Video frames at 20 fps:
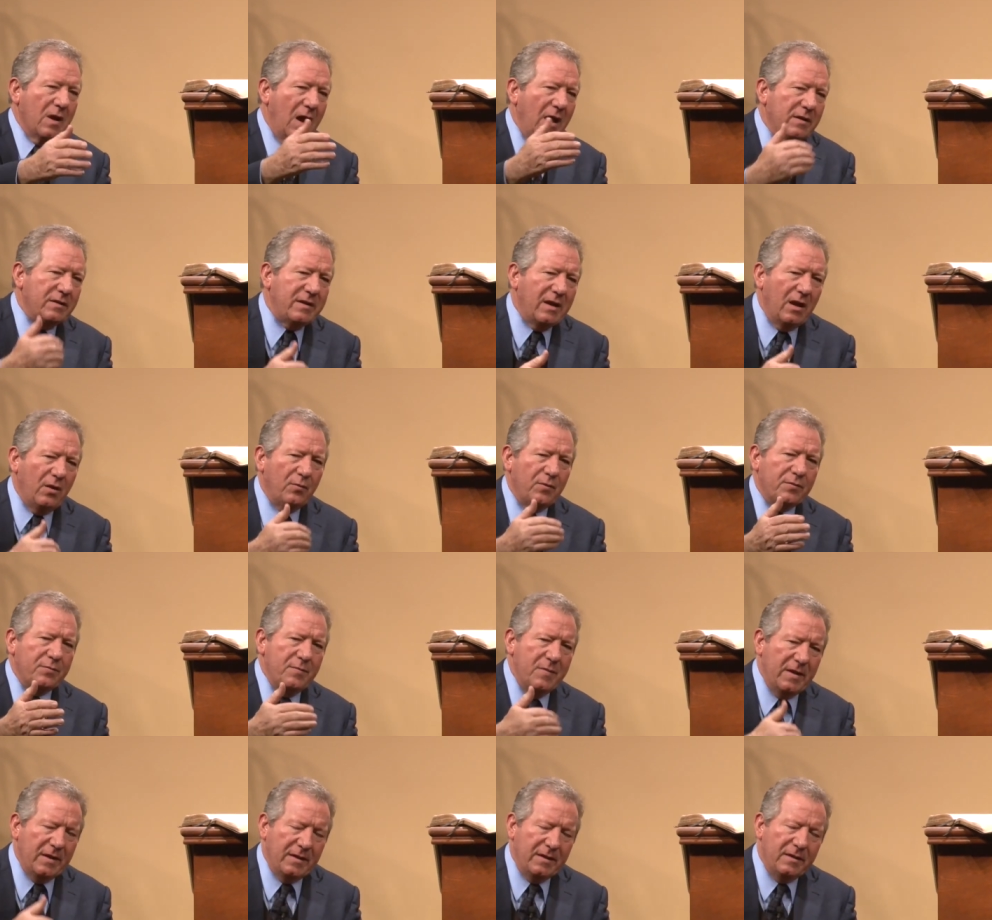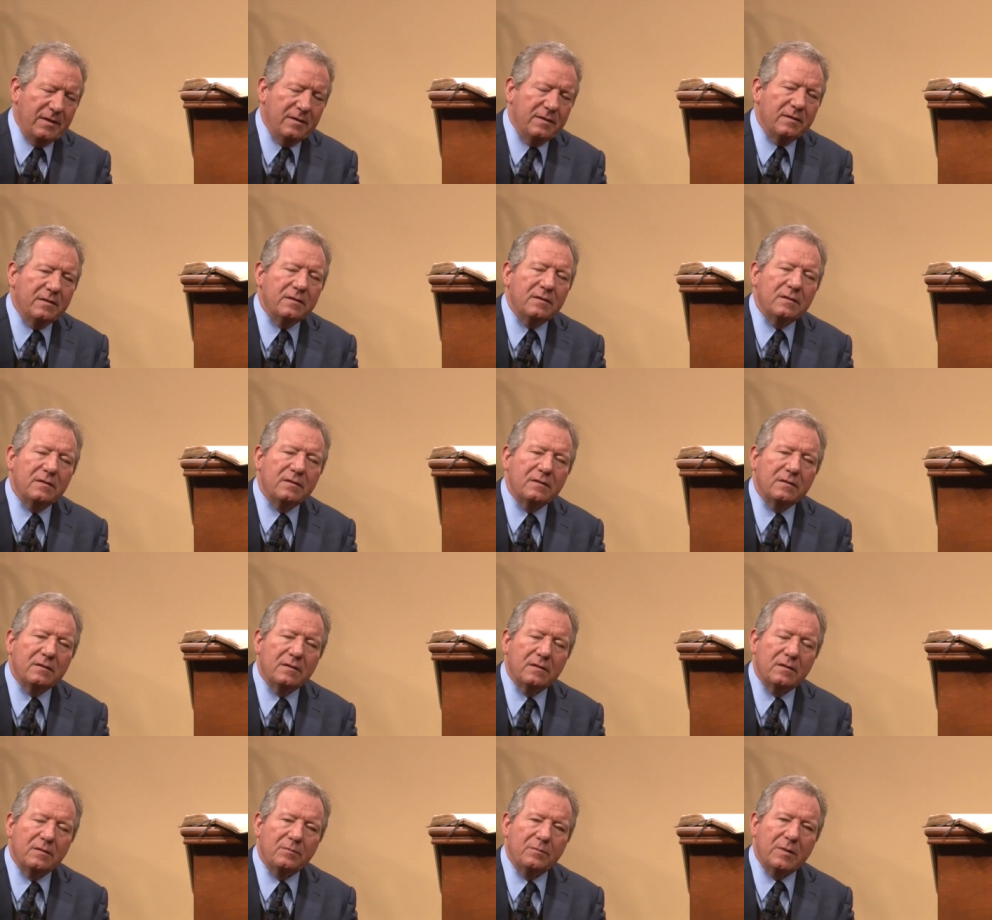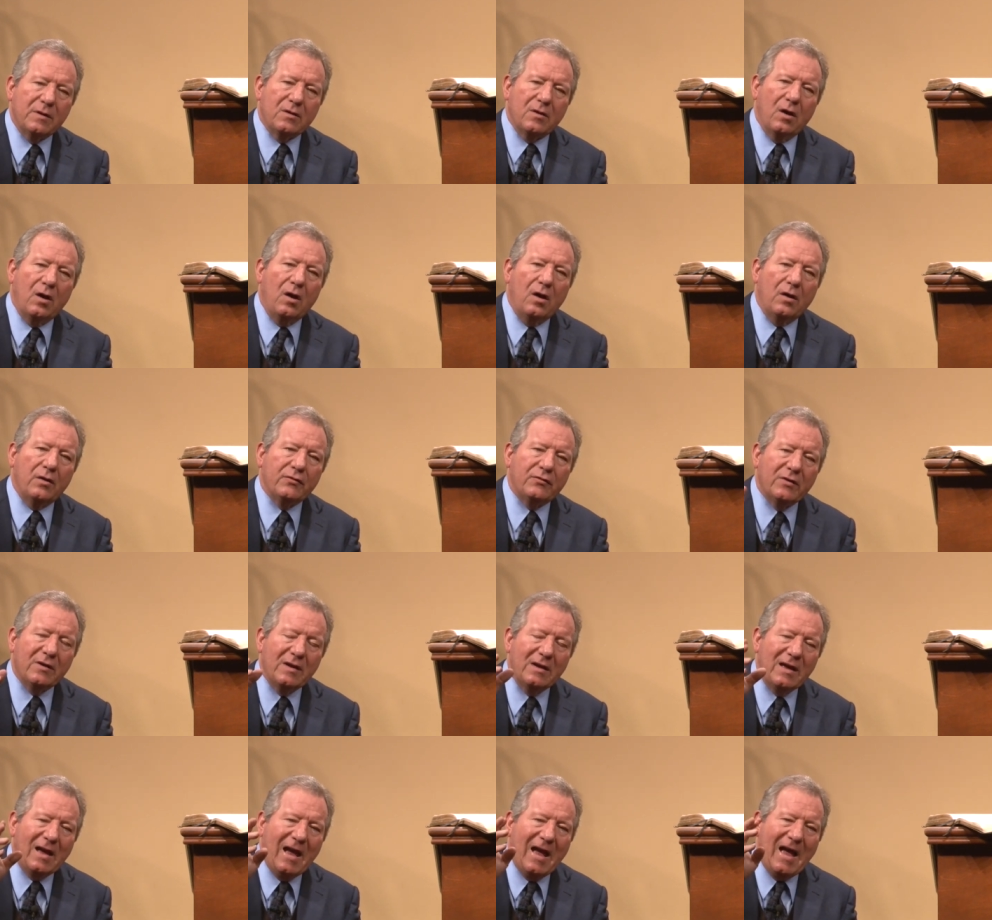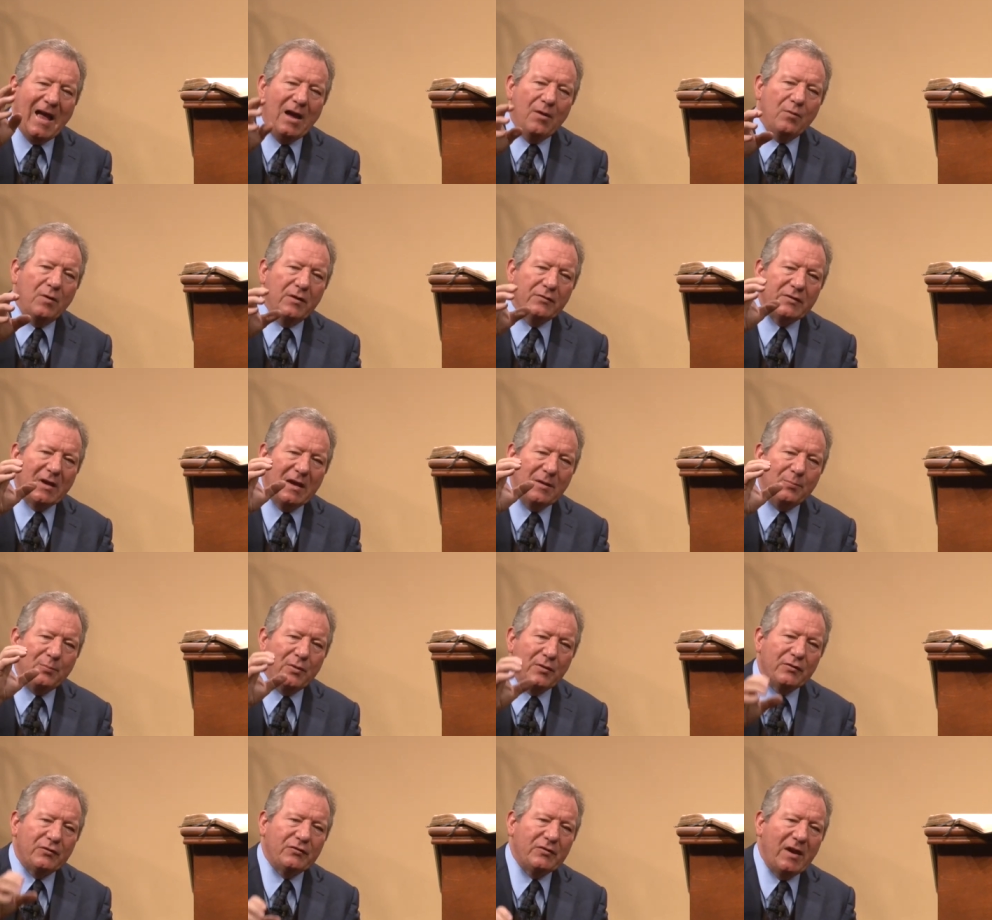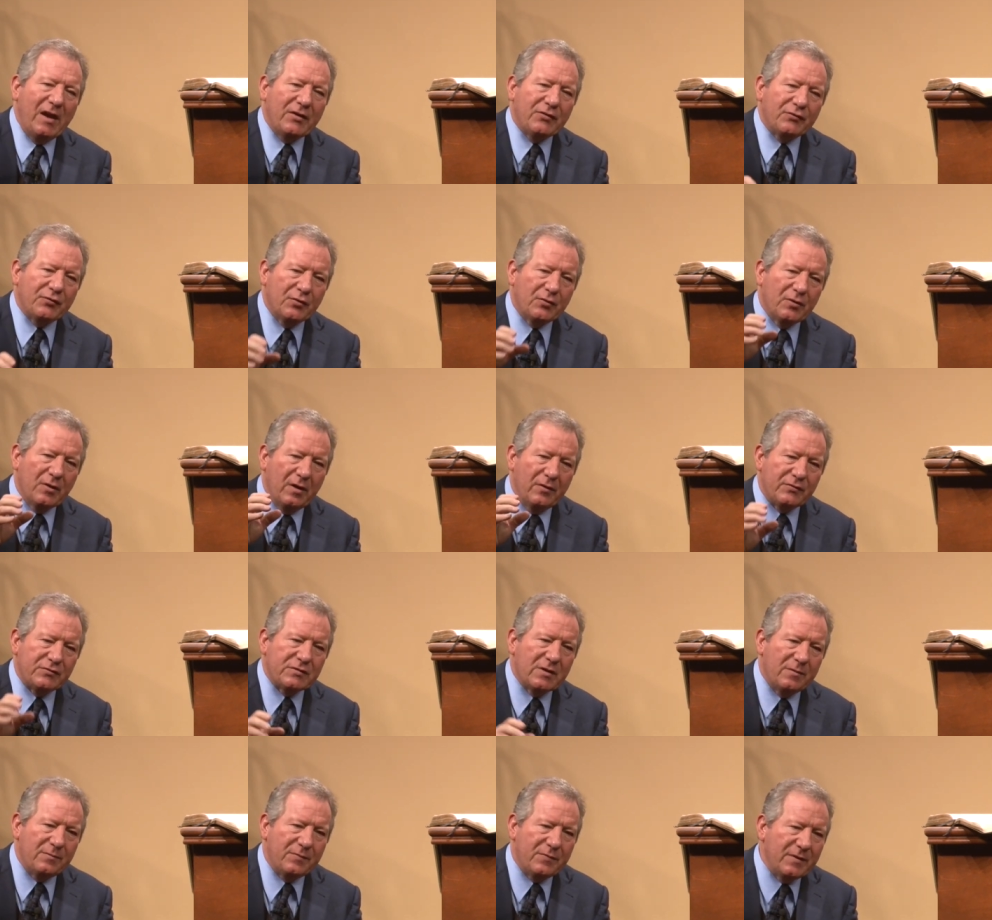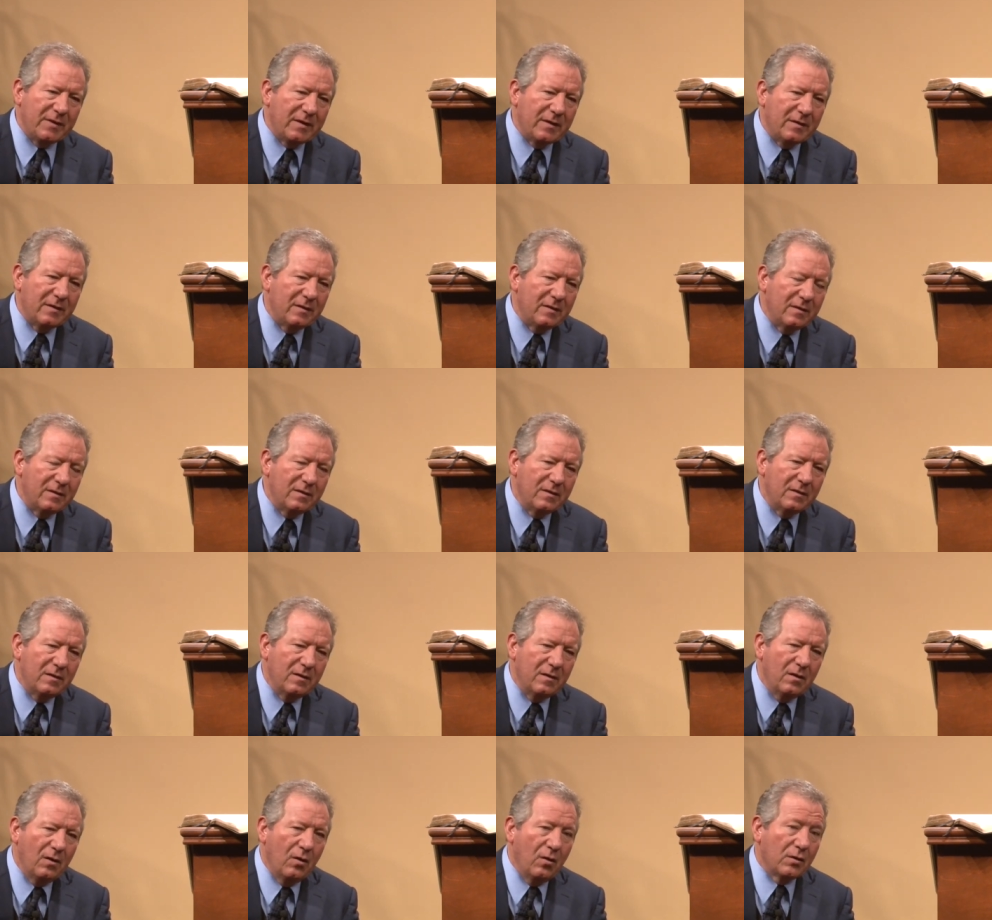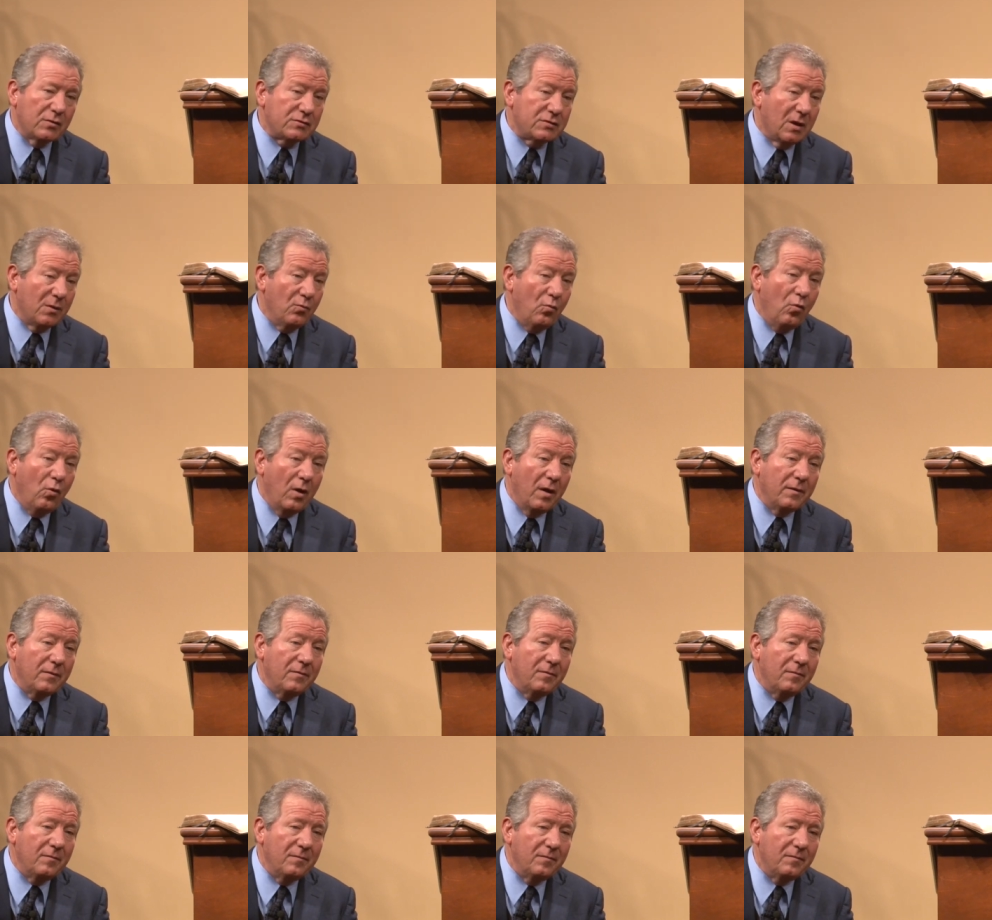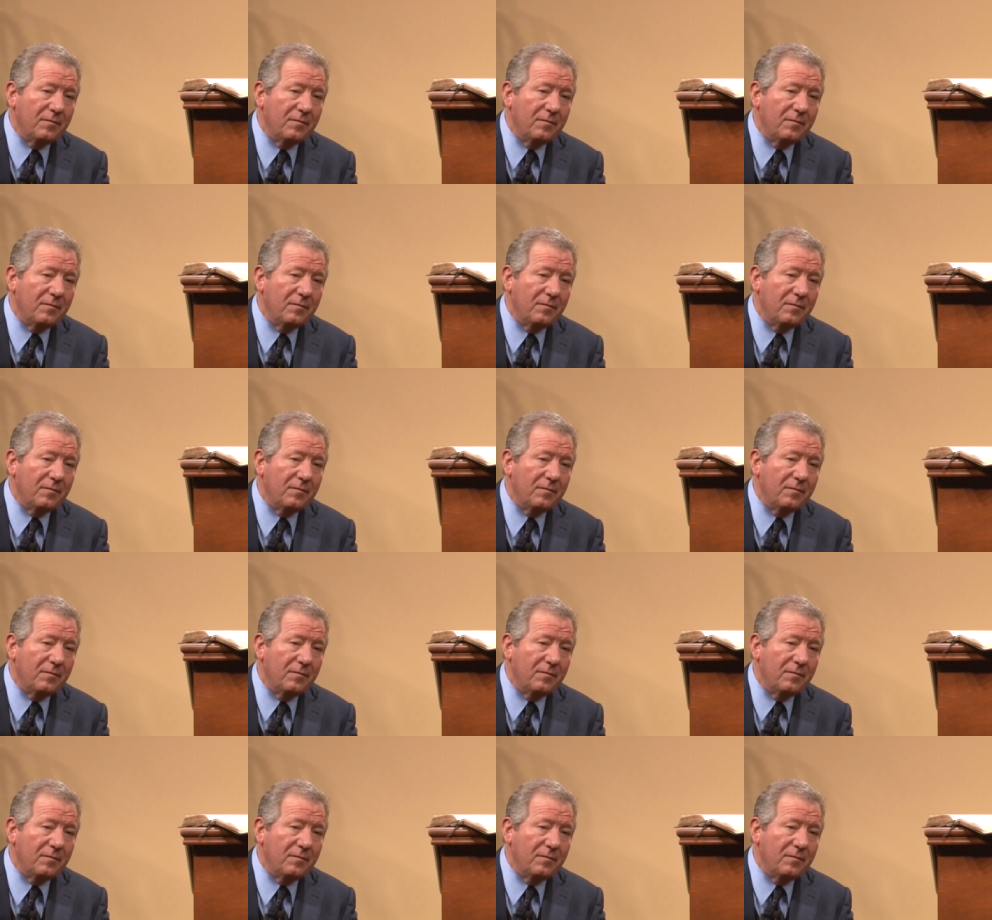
God dealt with me because I was a possessor of something or someone.